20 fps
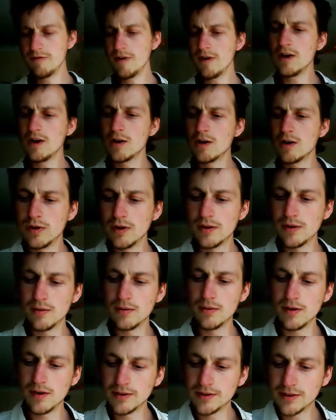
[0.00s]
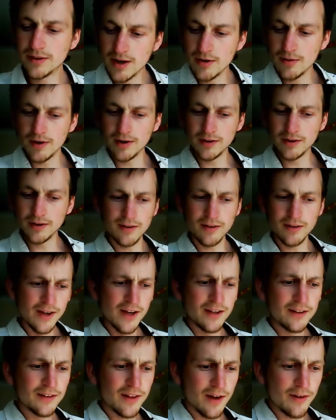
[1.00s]
felt like one of the, I don't know, I
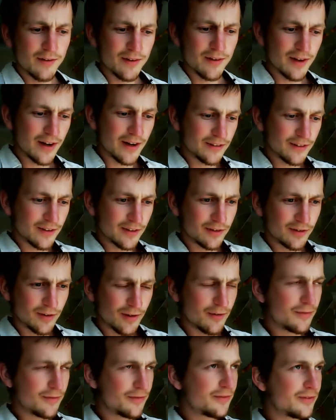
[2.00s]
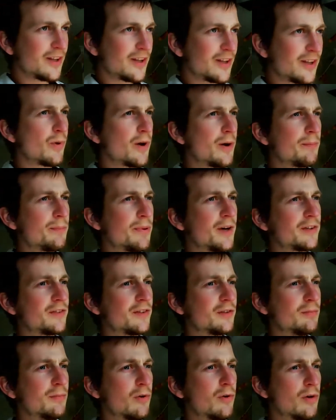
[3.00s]
don't like to sort of see one
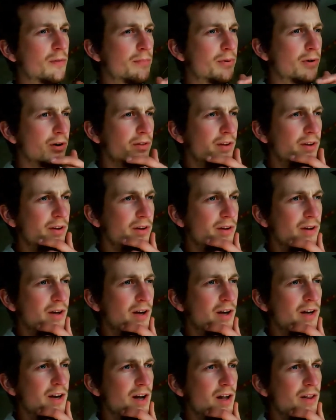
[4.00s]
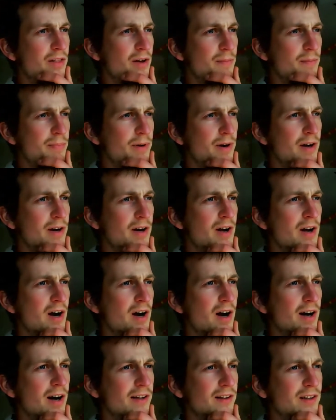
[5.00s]
person as more important than another, but
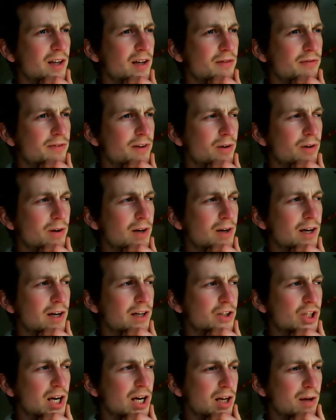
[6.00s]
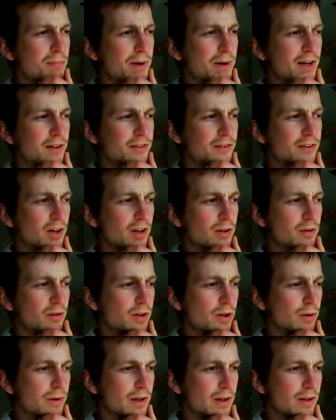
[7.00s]
I did feel like Jack Pascoe
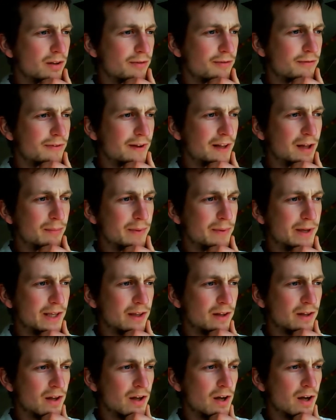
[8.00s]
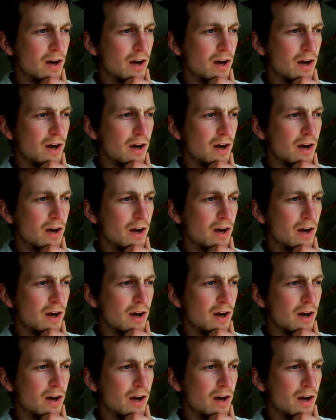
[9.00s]
doing the filming